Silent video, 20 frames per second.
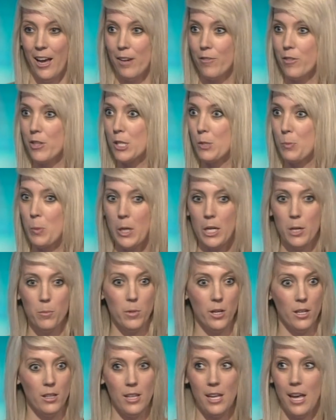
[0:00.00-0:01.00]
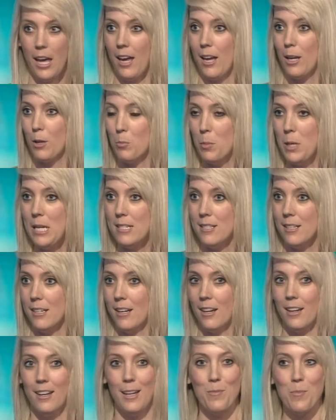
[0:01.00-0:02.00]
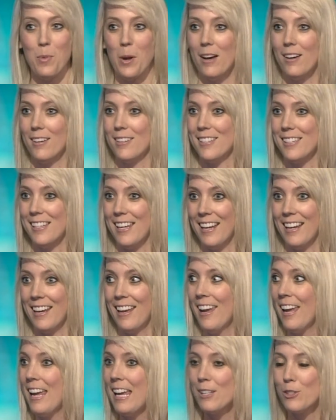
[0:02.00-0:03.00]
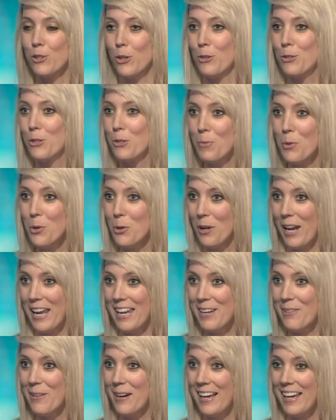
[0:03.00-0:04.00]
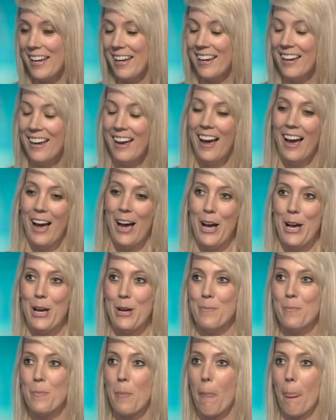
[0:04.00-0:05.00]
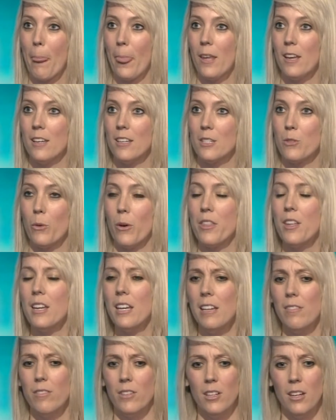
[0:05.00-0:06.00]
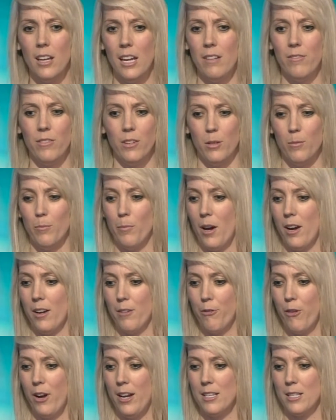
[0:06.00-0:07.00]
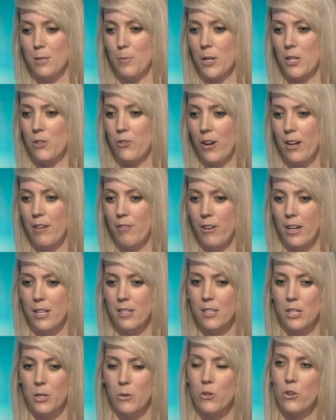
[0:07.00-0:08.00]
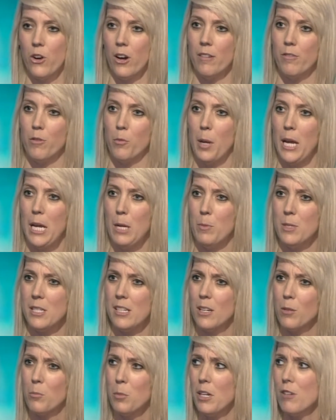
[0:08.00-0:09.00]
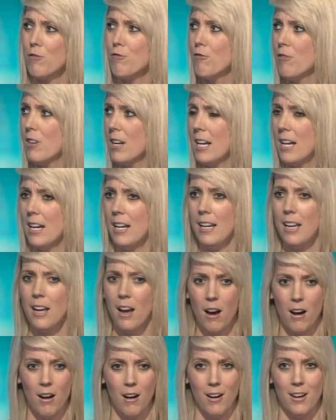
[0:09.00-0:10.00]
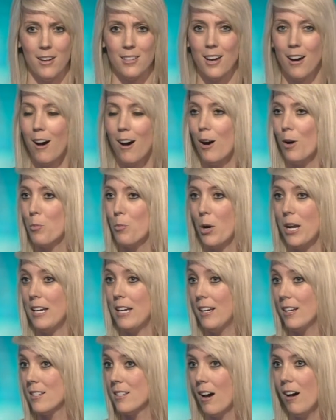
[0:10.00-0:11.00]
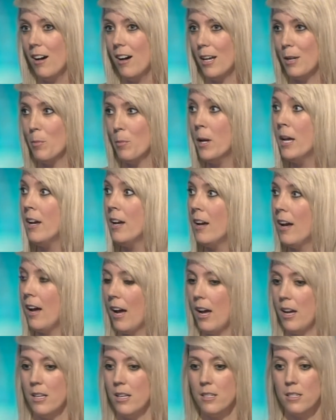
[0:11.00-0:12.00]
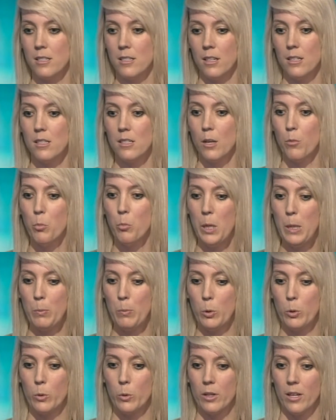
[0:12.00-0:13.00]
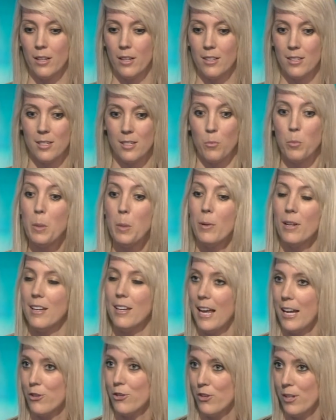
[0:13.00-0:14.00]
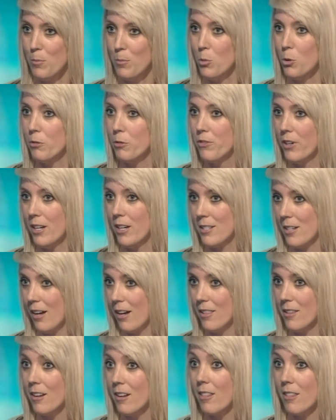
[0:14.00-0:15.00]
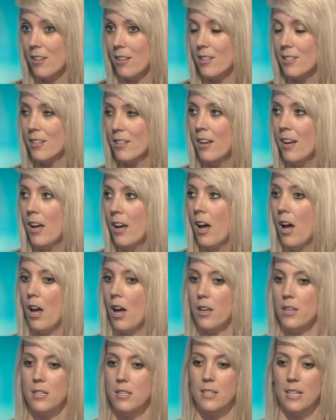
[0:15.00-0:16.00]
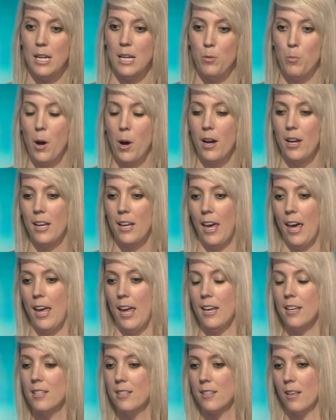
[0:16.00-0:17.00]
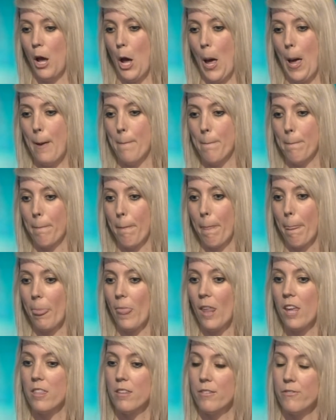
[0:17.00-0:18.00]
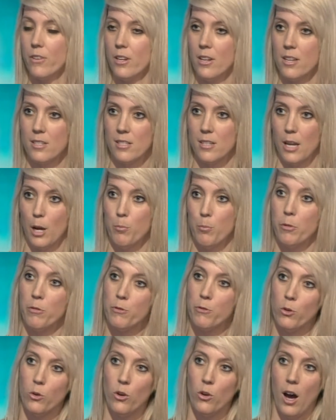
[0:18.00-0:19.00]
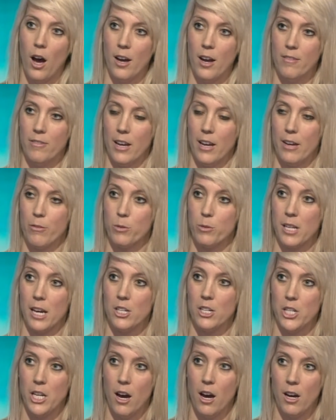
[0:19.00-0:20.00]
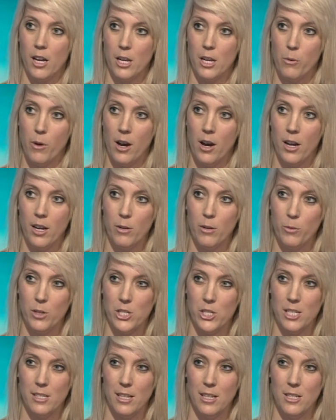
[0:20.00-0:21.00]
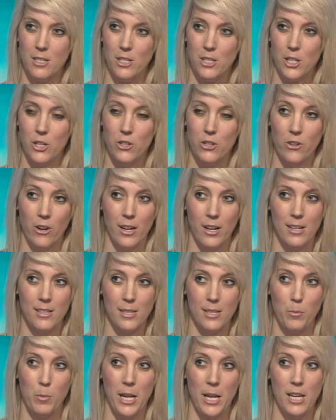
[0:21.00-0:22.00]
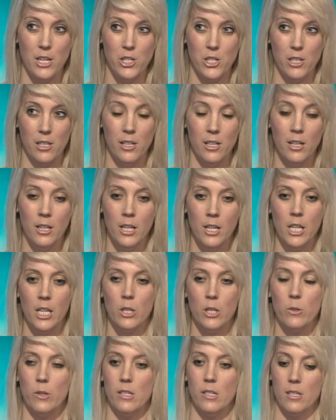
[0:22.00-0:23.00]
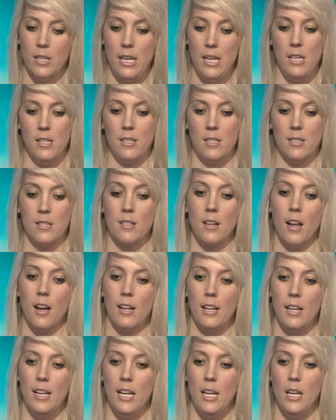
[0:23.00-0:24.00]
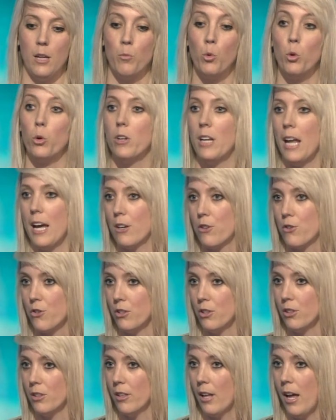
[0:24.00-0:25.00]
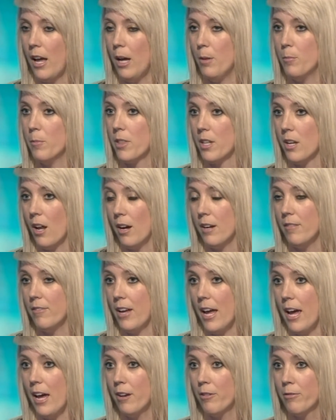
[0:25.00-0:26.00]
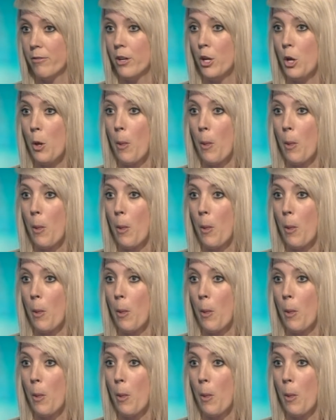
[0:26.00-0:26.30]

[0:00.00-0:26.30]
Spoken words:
of the sperm and the egg meeting and implanting is so small anyway. So I think even my friends, my straight friends who are trying for babies, it can be a really hard, heartbreaking time. And some people are naturally more fertile than others. And in my case, the first step before IVF was actually IUI, which is intrauterine insemination. So it's slightly more natural than IVF,